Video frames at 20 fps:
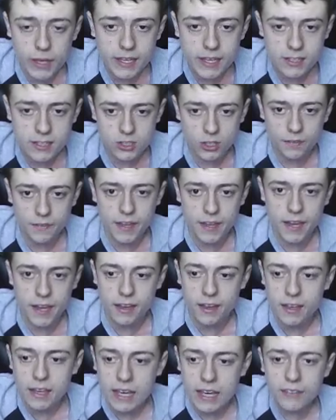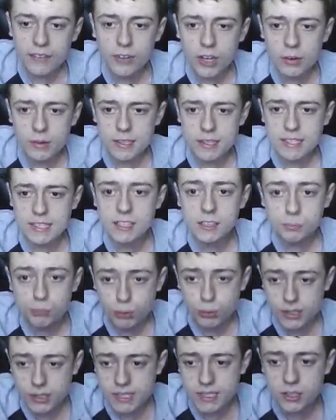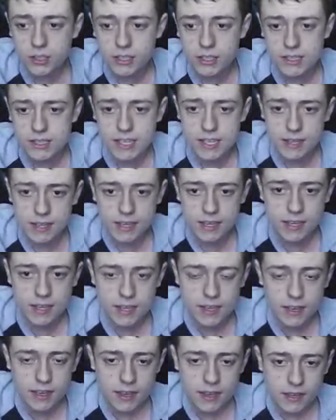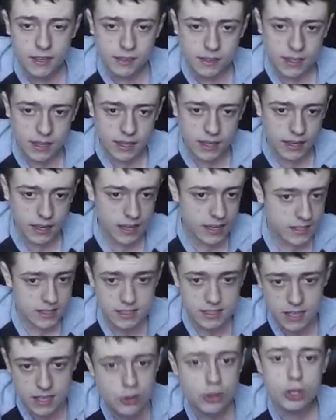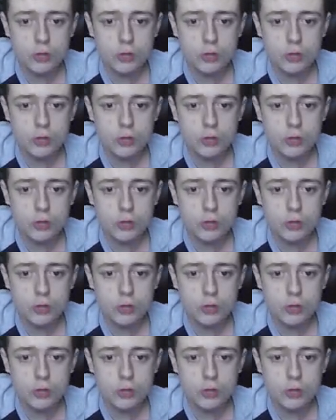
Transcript: weakest of them. Even though it's still pretty good, it's